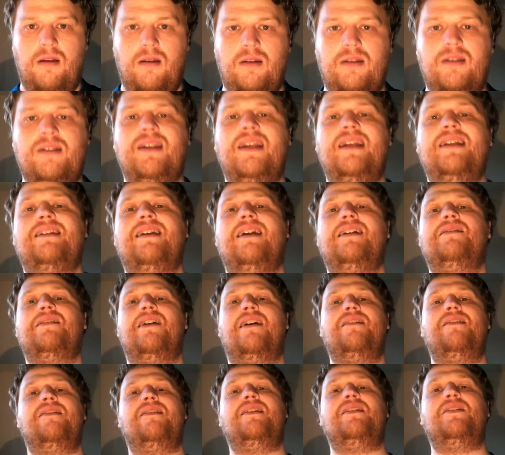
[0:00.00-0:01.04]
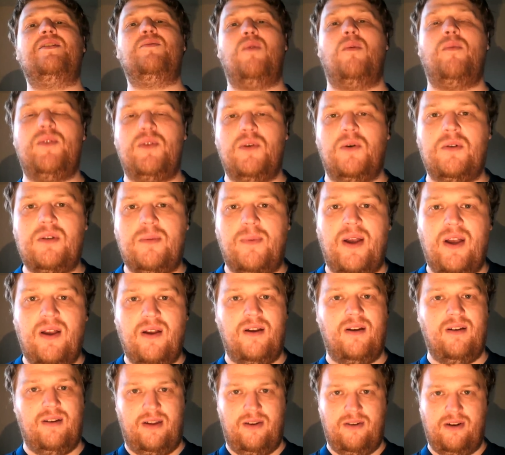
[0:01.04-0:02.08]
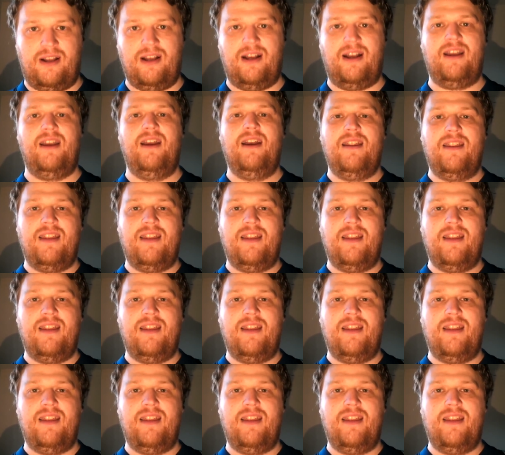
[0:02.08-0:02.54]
CTJ, this is what we talked about earlier, okay?